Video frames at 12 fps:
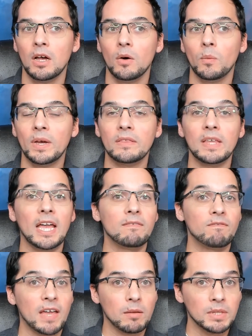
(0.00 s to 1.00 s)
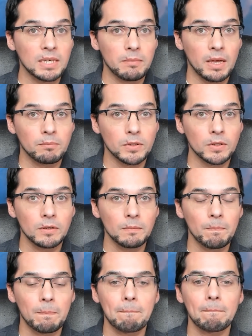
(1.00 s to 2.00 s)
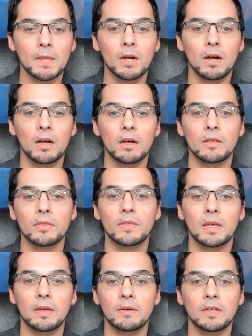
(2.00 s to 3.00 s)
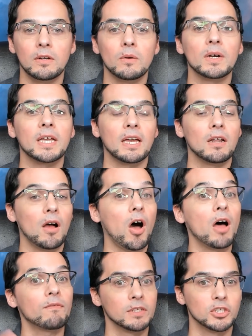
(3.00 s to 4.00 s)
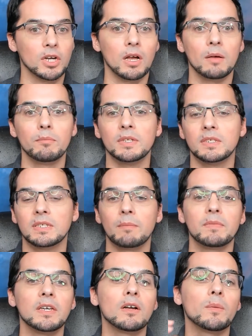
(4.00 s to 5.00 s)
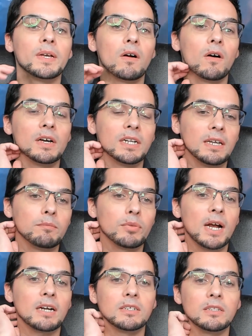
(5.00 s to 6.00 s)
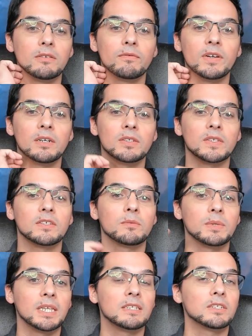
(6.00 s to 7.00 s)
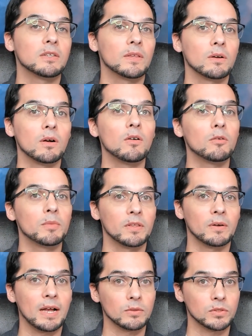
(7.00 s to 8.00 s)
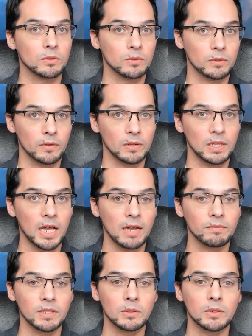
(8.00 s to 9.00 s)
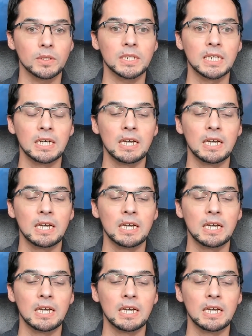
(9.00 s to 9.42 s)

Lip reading: with a family member, again, off the job, but something going on in practical affairs as it relates to their home or their household or their livelihood,